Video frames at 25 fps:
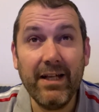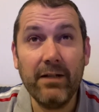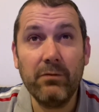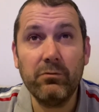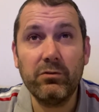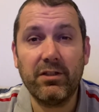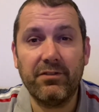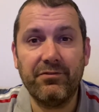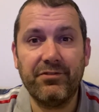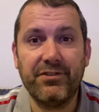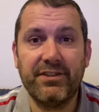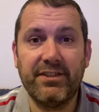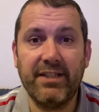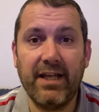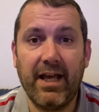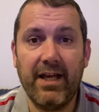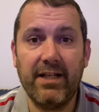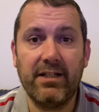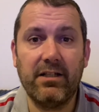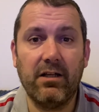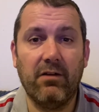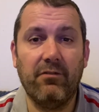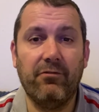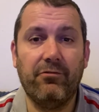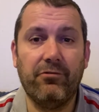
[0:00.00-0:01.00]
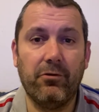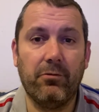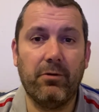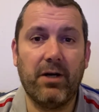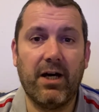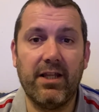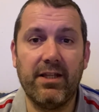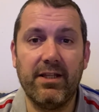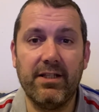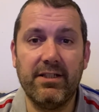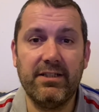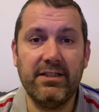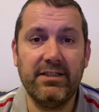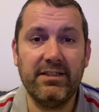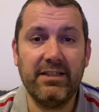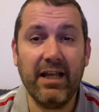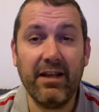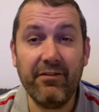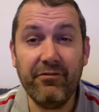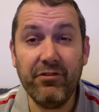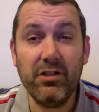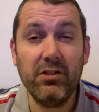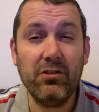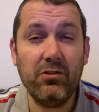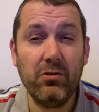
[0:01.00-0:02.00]
I've said throughout this is,
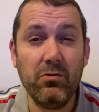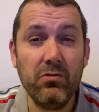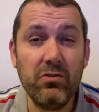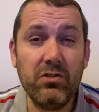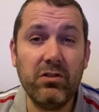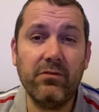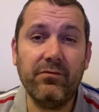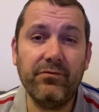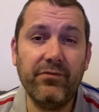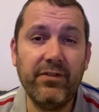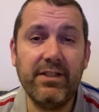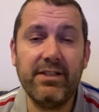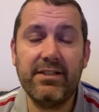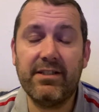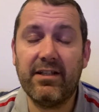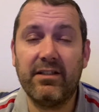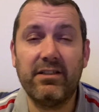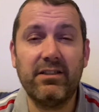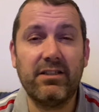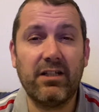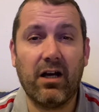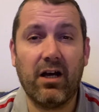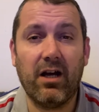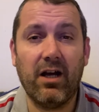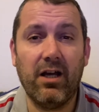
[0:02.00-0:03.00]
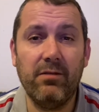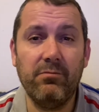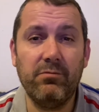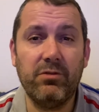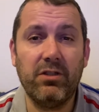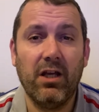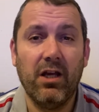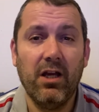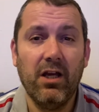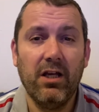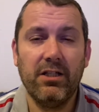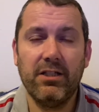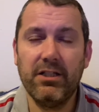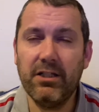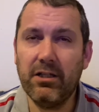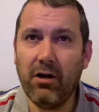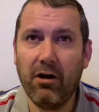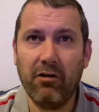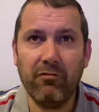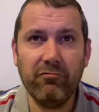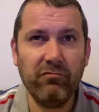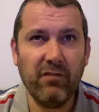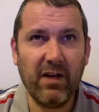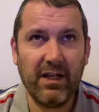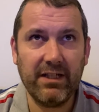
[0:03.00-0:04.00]
if you do something 10 times, I
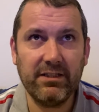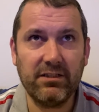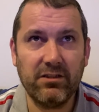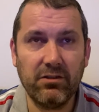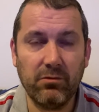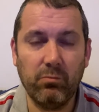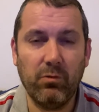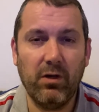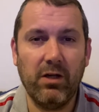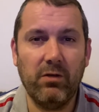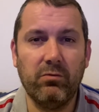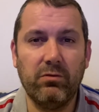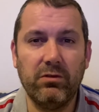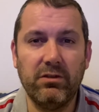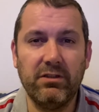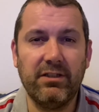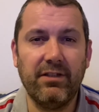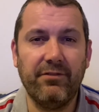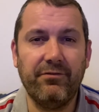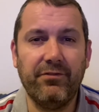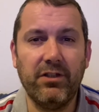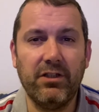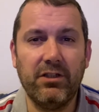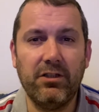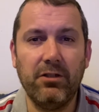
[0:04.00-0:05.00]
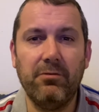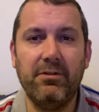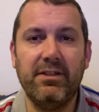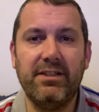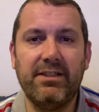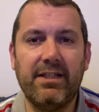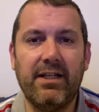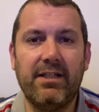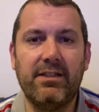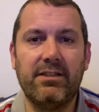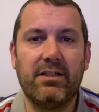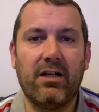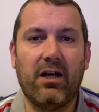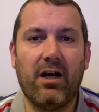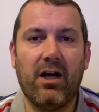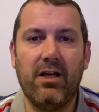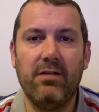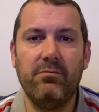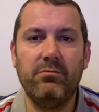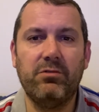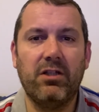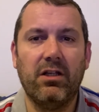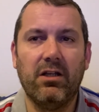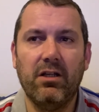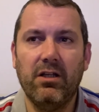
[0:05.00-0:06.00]
read somewhere once, if you do it 10 times,